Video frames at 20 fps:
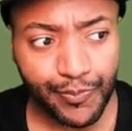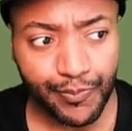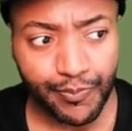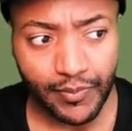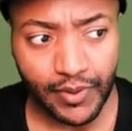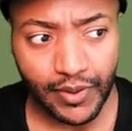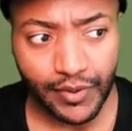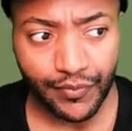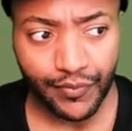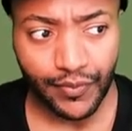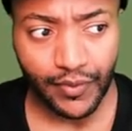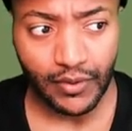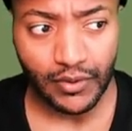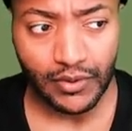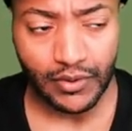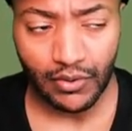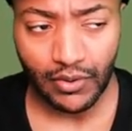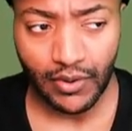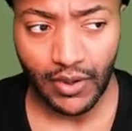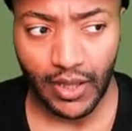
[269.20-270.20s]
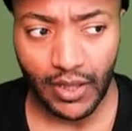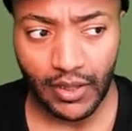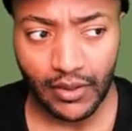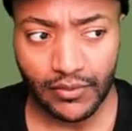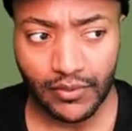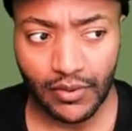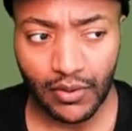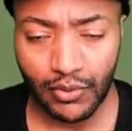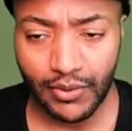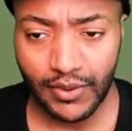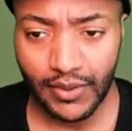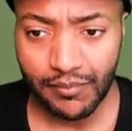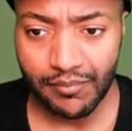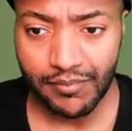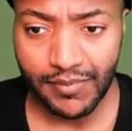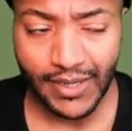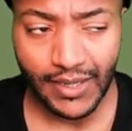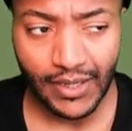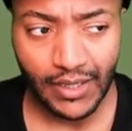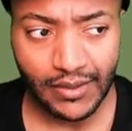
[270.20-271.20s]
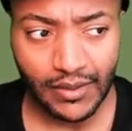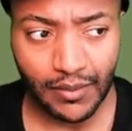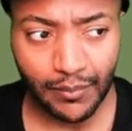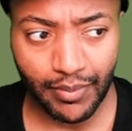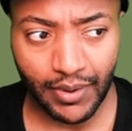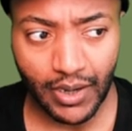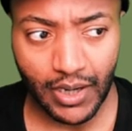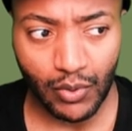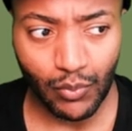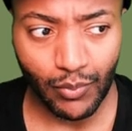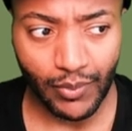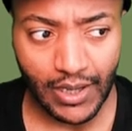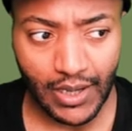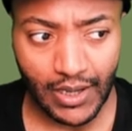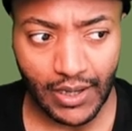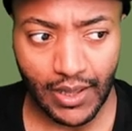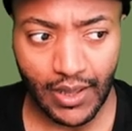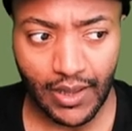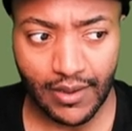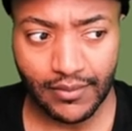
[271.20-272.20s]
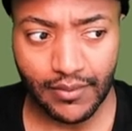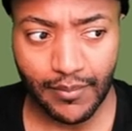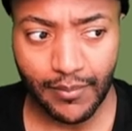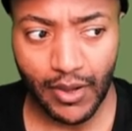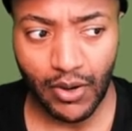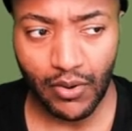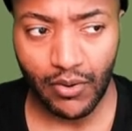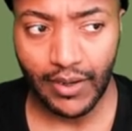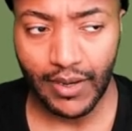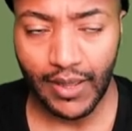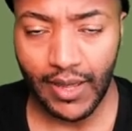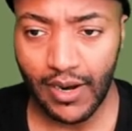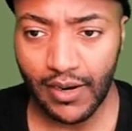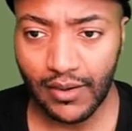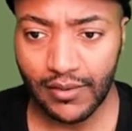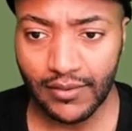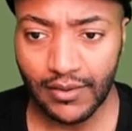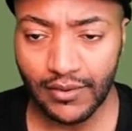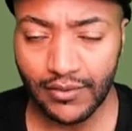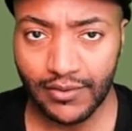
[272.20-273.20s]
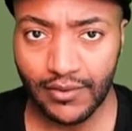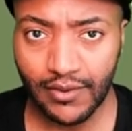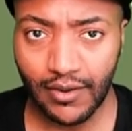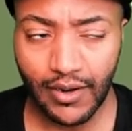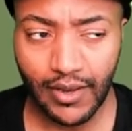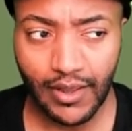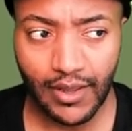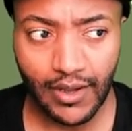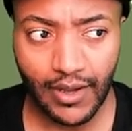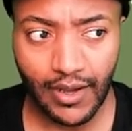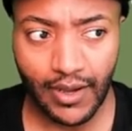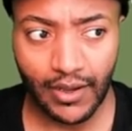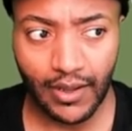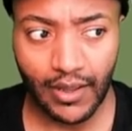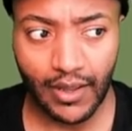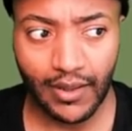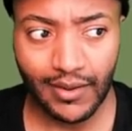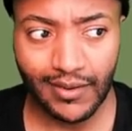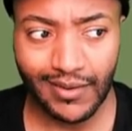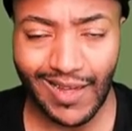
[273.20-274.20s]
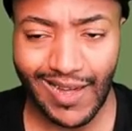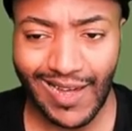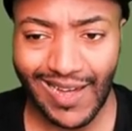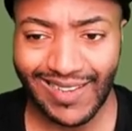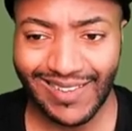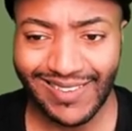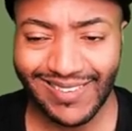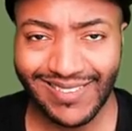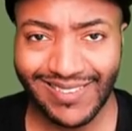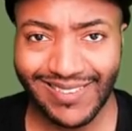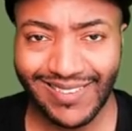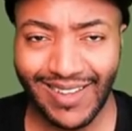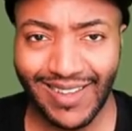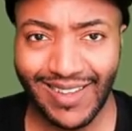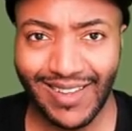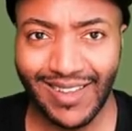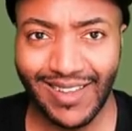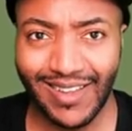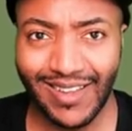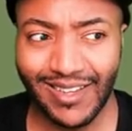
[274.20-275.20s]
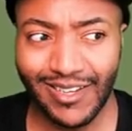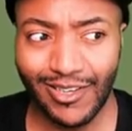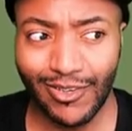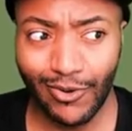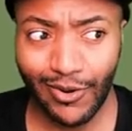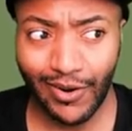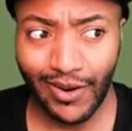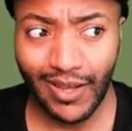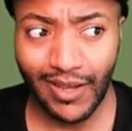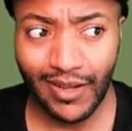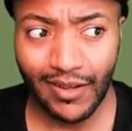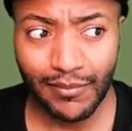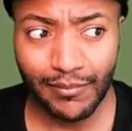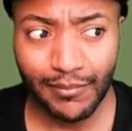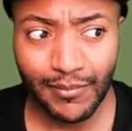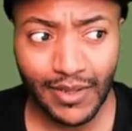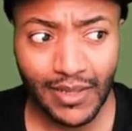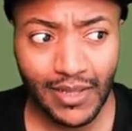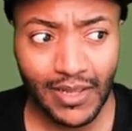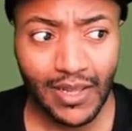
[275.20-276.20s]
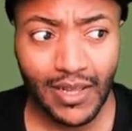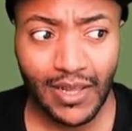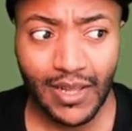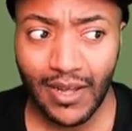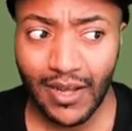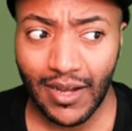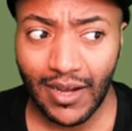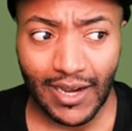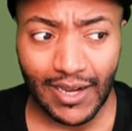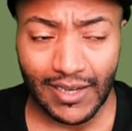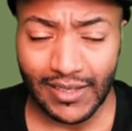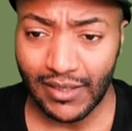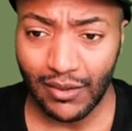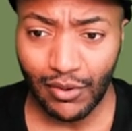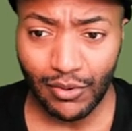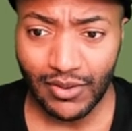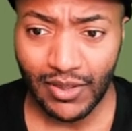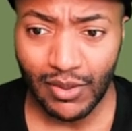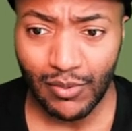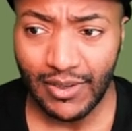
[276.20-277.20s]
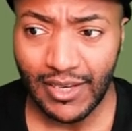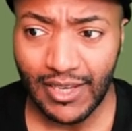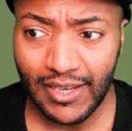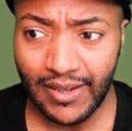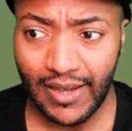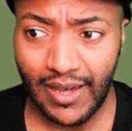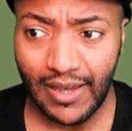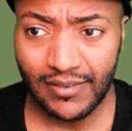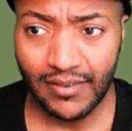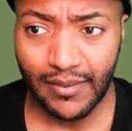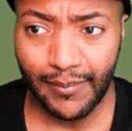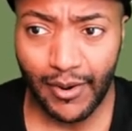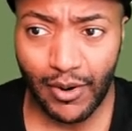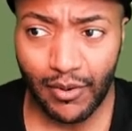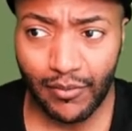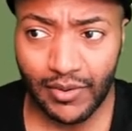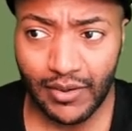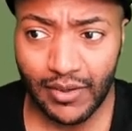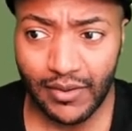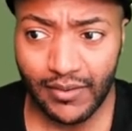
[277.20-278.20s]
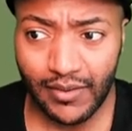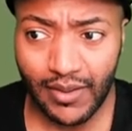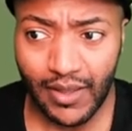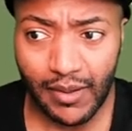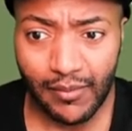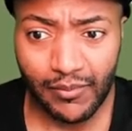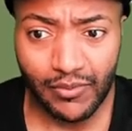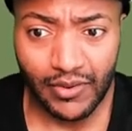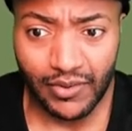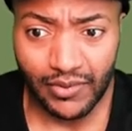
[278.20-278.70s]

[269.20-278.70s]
Midfield, okay, so in the middle of the park, we got Casemiro and Eriksen starting at Nottingham. I don't think we need Casemiro for this game.